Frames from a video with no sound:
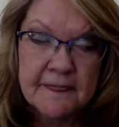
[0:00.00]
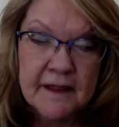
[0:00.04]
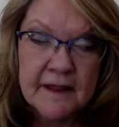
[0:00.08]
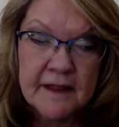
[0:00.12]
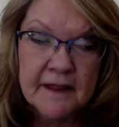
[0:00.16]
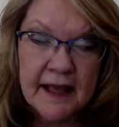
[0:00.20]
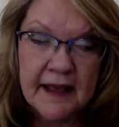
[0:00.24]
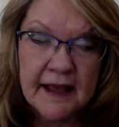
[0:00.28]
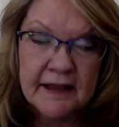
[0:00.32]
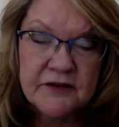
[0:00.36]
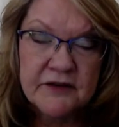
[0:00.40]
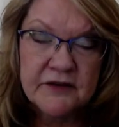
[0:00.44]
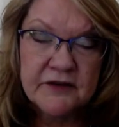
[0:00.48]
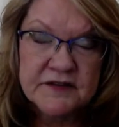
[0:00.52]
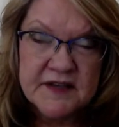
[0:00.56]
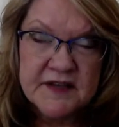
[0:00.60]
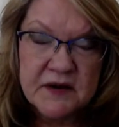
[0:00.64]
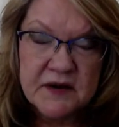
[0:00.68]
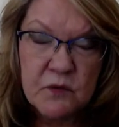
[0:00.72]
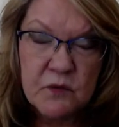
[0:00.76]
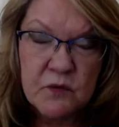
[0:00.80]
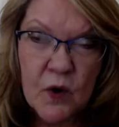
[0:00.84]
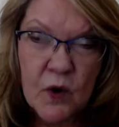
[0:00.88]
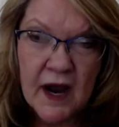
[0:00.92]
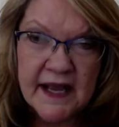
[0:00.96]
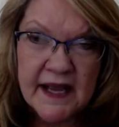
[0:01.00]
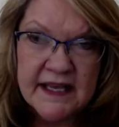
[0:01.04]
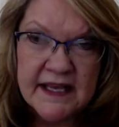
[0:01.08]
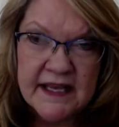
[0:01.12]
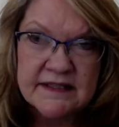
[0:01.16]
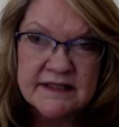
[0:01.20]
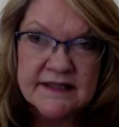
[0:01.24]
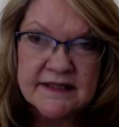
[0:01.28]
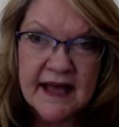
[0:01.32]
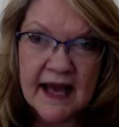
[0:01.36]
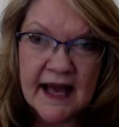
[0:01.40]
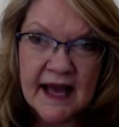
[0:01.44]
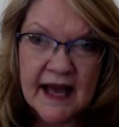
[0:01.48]
And you say, why
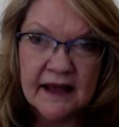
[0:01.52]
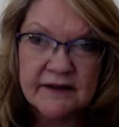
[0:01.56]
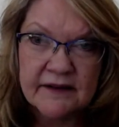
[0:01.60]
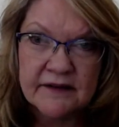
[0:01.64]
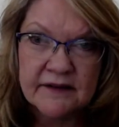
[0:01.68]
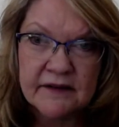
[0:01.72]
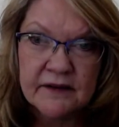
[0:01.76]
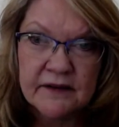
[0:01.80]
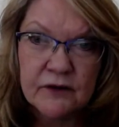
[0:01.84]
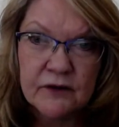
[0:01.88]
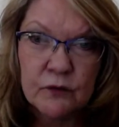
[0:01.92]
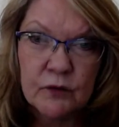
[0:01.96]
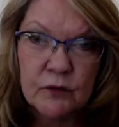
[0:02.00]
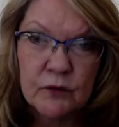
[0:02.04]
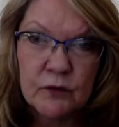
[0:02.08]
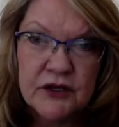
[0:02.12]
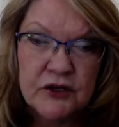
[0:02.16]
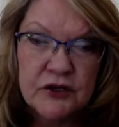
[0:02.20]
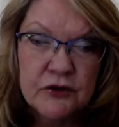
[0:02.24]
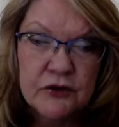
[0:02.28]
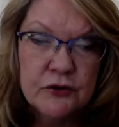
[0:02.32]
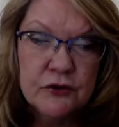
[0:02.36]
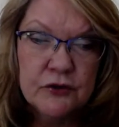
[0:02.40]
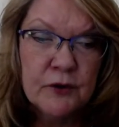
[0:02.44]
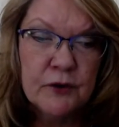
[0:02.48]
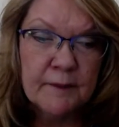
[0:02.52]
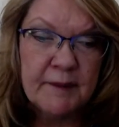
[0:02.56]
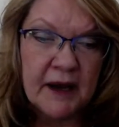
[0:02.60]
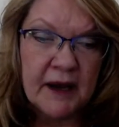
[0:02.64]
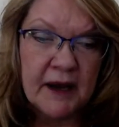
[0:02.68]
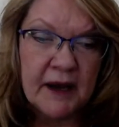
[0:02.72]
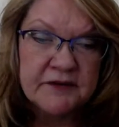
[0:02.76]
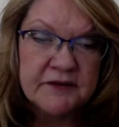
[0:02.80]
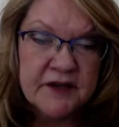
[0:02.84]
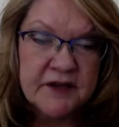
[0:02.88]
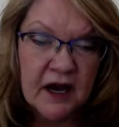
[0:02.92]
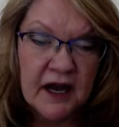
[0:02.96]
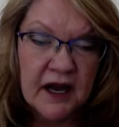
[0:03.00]
is that when you
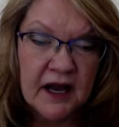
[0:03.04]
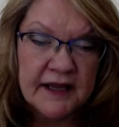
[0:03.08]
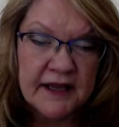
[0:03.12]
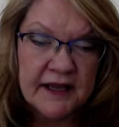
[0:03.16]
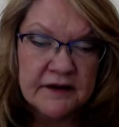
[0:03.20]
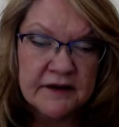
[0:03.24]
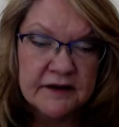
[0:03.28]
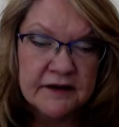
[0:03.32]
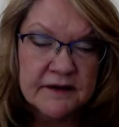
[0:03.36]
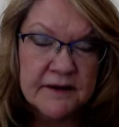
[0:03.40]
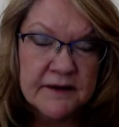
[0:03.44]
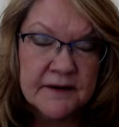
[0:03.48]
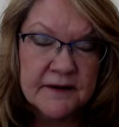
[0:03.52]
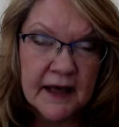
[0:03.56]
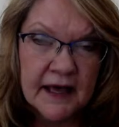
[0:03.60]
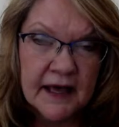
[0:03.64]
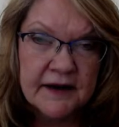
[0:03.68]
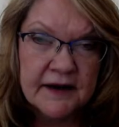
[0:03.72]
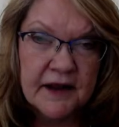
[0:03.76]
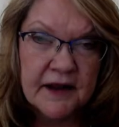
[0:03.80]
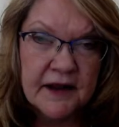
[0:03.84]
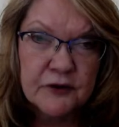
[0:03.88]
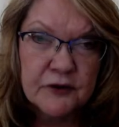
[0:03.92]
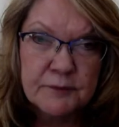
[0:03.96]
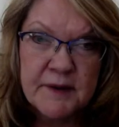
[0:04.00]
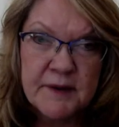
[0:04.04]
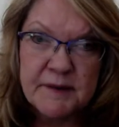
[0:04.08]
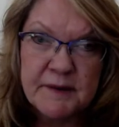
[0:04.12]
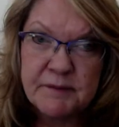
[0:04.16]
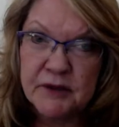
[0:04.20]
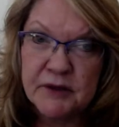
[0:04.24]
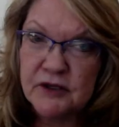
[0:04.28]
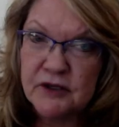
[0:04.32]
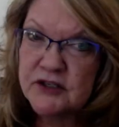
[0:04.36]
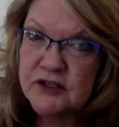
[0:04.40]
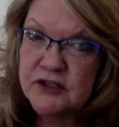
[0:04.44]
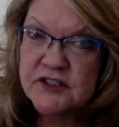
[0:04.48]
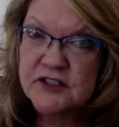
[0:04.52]
about died and other
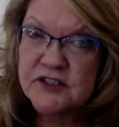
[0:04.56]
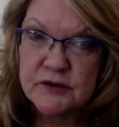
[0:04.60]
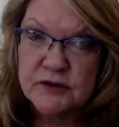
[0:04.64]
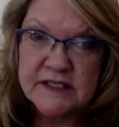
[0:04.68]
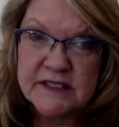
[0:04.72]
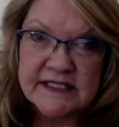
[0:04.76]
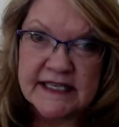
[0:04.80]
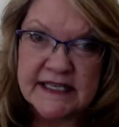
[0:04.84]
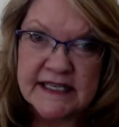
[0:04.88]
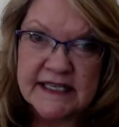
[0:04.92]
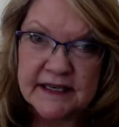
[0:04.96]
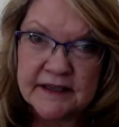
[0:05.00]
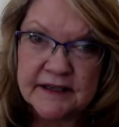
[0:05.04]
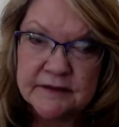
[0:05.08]
people are so sick?